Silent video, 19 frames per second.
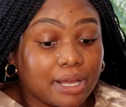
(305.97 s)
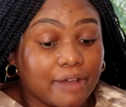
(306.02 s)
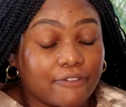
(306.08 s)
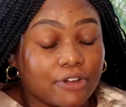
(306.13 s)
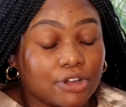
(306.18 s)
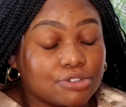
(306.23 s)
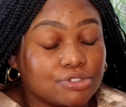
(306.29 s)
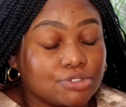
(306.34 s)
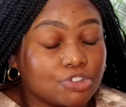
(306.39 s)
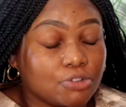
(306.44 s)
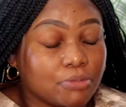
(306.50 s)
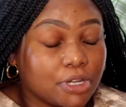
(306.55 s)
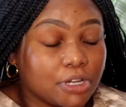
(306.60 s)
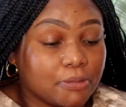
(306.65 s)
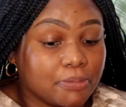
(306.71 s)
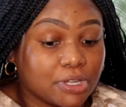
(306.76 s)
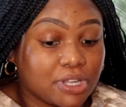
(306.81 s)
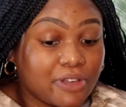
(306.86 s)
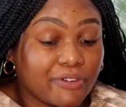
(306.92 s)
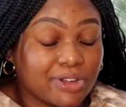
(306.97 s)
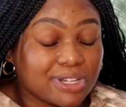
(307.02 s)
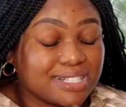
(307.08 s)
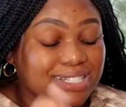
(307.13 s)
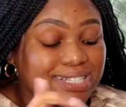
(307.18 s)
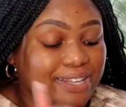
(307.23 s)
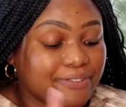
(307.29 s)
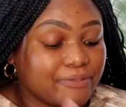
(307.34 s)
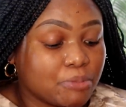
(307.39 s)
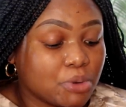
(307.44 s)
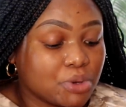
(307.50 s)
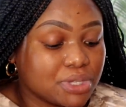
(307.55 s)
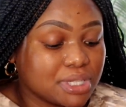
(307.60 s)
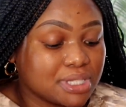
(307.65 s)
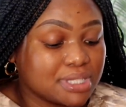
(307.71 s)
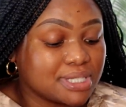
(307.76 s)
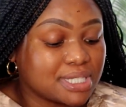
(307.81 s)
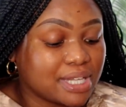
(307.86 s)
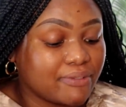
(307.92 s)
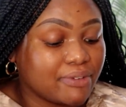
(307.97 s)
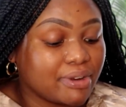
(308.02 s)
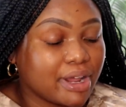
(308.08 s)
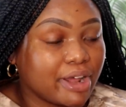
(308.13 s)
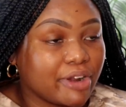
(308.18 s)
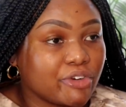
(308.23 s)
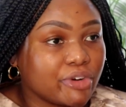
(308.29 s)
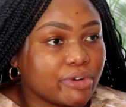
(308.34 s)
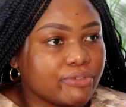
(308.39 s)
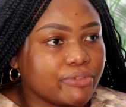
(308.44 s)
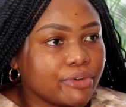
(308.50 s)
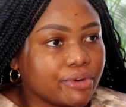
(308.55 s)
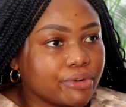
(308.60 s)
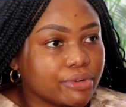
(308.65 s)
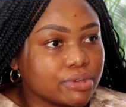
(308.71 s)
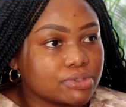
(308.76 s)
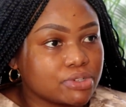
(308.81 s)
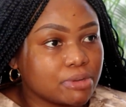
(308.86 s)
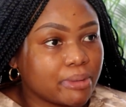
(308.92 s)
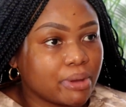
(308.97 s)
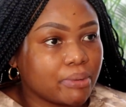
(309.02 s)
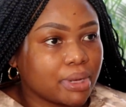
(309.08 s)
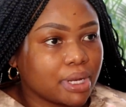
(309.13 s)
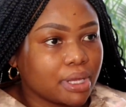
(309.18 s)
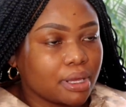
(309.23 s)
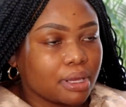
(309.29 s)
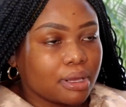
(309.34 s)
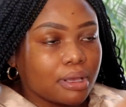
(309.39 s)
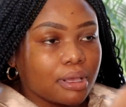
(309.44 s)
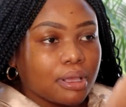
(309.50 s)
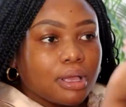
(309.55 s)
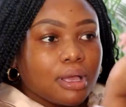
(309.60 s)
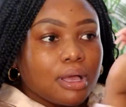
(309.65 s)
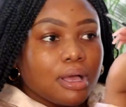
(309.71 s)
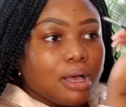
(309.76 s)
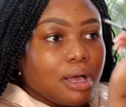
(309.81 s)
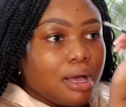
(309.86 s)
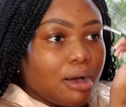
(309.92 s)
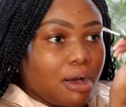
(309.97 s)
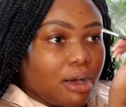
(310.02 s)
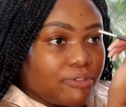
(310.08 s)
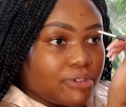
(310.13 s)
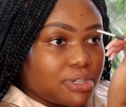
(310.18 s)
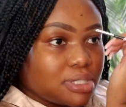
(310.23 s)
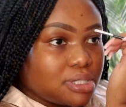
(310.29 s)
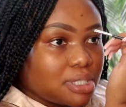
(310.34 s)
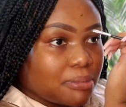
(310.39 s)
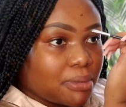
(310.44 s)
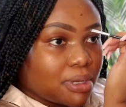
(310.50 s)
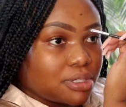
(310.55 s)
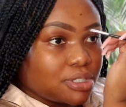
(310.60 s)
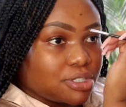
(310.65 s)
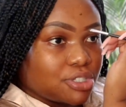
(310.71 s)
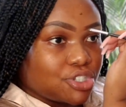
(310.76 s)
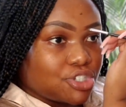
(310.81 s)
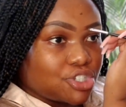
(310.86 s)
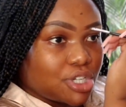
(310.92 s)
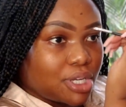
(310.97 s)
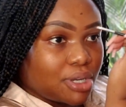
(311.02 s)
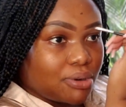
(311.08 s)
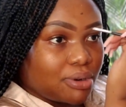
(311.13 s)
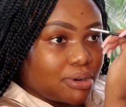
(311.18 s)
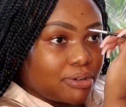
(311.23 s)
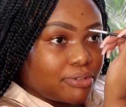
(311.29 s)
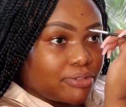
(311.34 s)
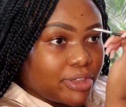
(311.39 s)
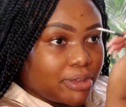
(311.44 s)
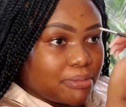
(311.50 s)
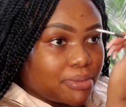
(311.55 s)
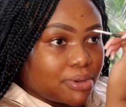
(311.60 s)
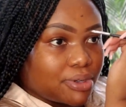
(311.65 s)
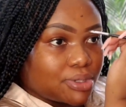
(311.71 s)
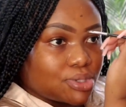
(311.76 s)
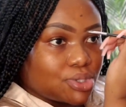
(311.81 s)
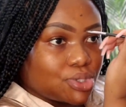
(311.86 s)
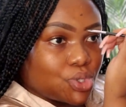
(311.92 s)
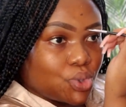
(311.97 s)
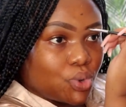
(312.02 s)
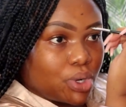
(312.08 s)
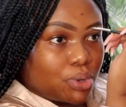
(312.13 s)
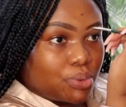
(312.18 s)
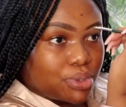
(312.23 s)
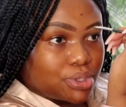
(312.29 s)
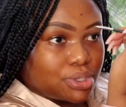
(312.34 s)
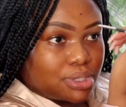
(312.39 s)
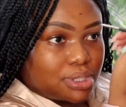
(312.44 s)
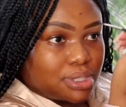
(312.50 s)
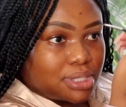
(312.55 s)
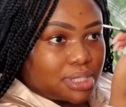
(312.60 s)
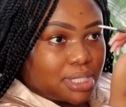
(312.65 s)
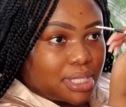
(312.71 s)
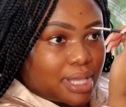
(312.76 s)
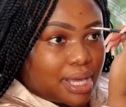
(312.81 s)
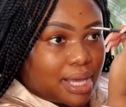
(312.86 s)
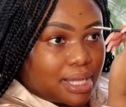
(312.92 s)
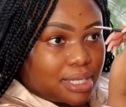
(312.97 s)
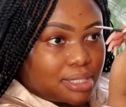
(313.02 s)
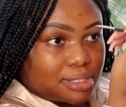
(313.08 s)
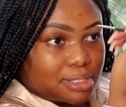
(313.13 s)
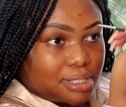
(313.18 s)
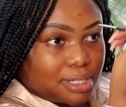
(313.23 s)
I've got so many things. I've got more than 700 photos from my wedding. Obviously, I'm not going to share all of them because no one wants to see that.